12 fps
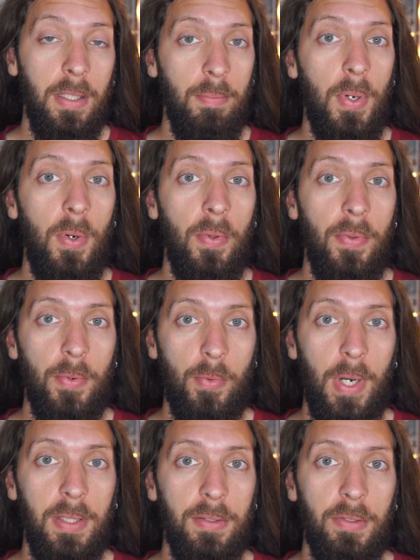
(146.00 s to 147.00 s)
They both
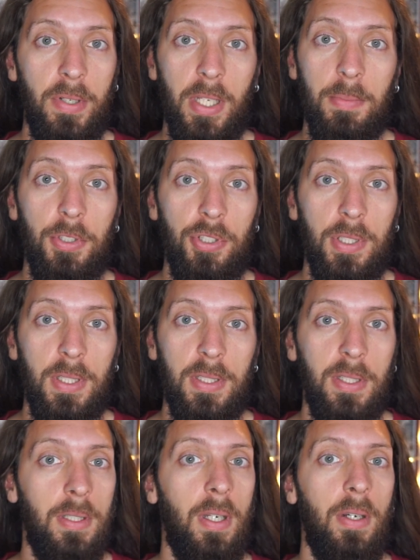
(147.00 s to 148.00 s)
render images
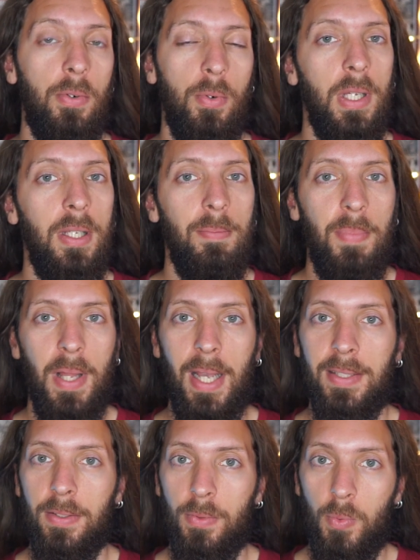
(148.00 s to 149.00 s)
in a really
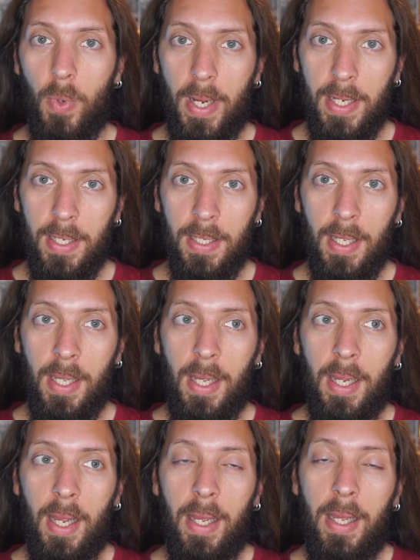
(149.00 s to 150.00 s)
pleasant way,
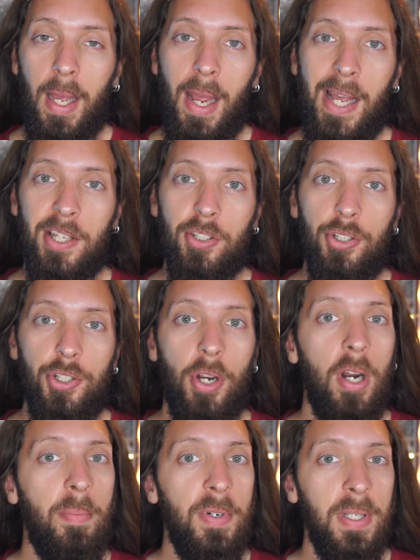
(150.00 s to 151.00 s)
and
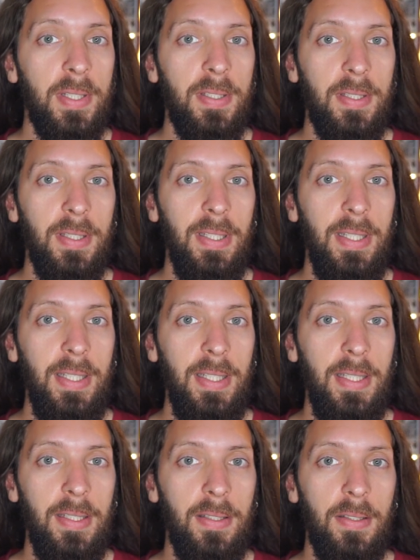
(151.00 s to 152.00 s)
sharpness
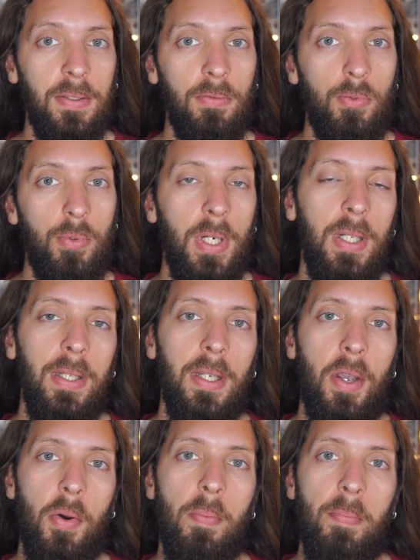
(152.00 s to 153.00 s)
is really
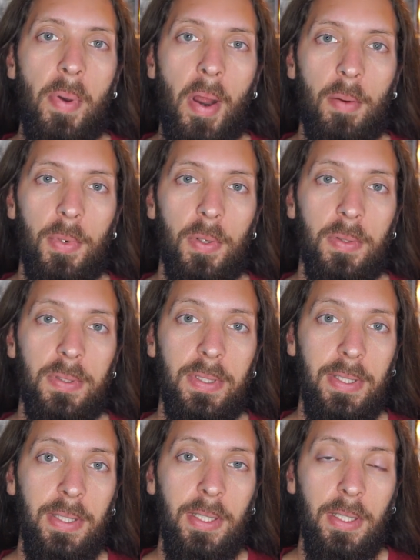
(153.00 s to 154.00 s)
comparable.
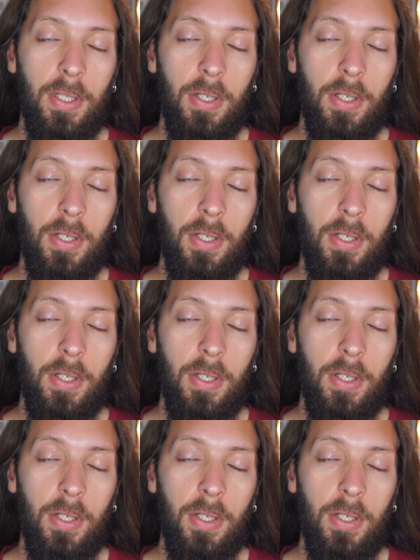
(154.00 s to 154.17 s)
The